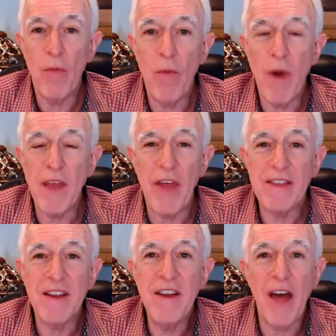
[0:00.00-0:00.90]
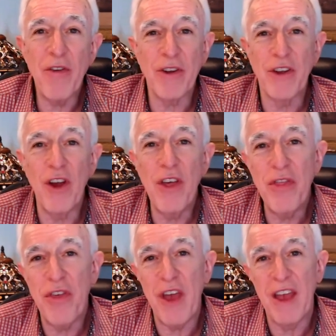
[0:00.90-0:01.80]
Wait, that's another good
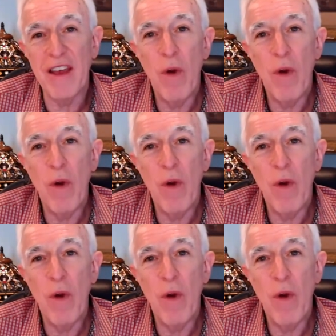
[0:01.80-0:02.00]
thing.